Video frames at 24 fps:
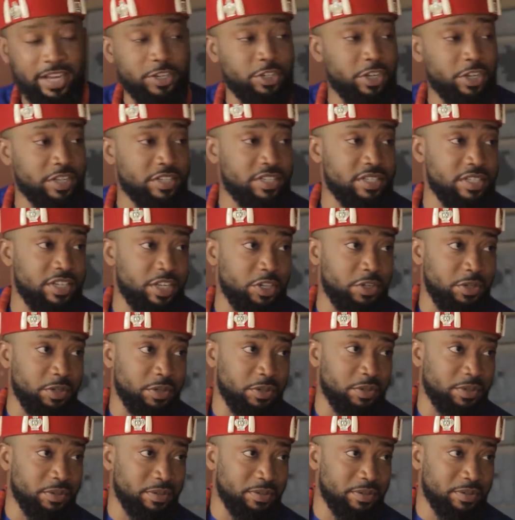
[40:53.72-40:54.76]
bank? I just need
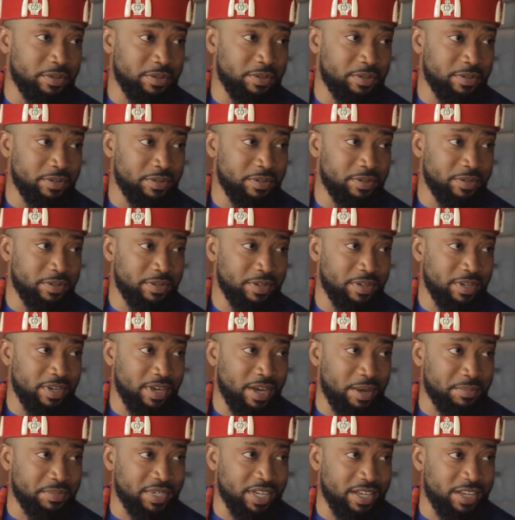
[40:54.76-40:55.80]
you.
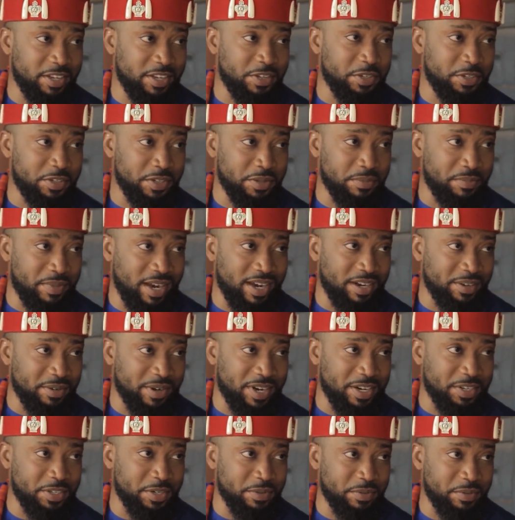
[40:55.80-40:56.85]
I'm taking you to the bank
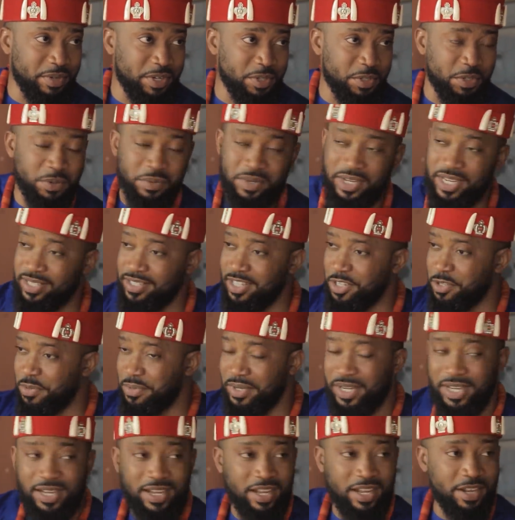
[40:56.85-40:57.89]
right away so we can set up
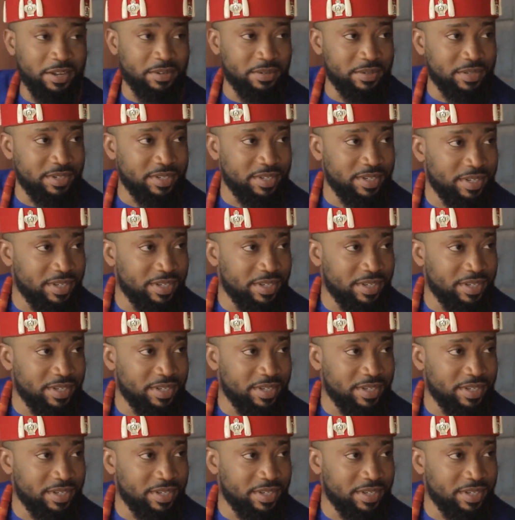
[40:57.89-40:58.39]
an account.